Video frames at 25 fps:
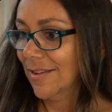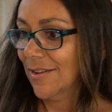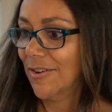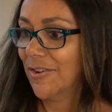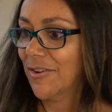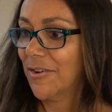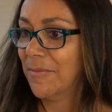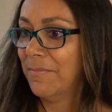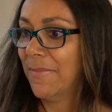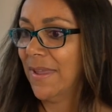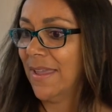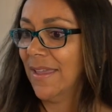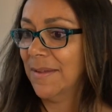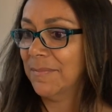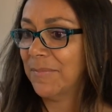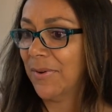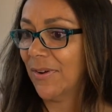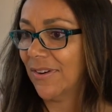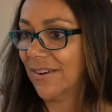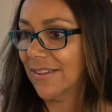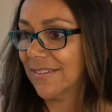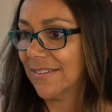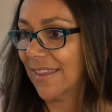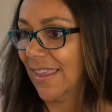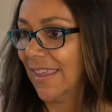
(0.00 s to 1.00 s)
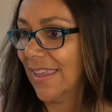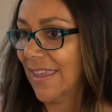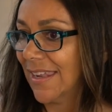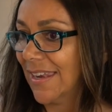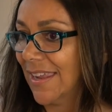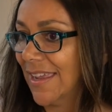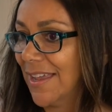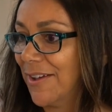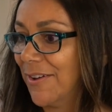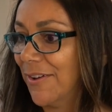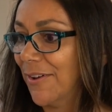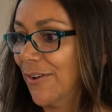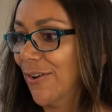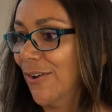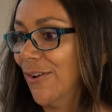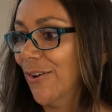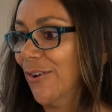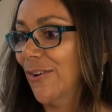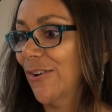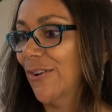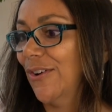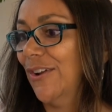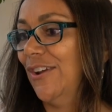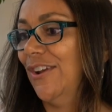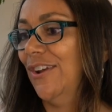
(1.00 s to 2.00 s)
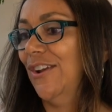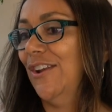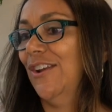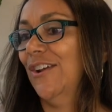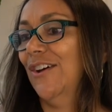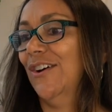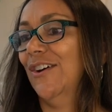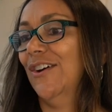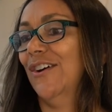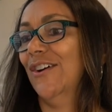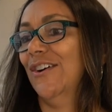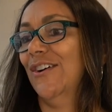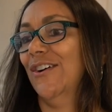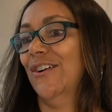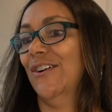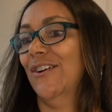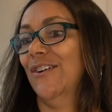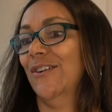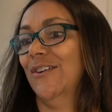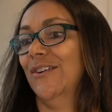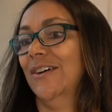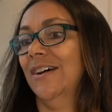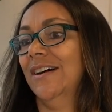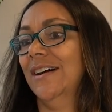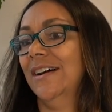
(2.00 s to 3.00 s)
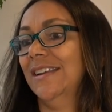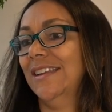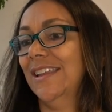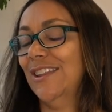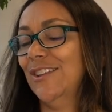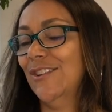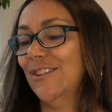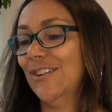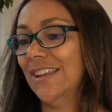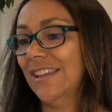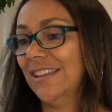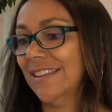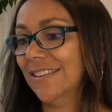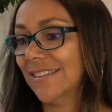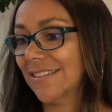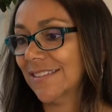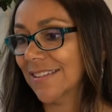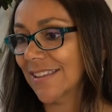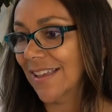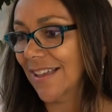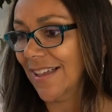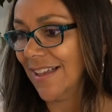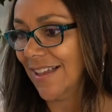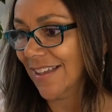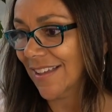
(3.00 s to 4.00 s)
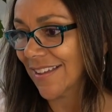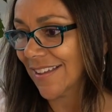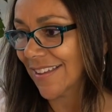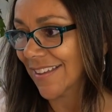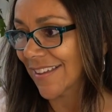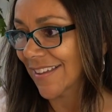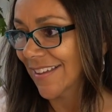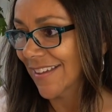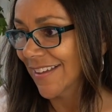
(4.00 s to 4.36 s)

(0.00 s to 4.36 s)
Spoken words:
her man parts hanging out? Oh no, honey, you didn't tuck?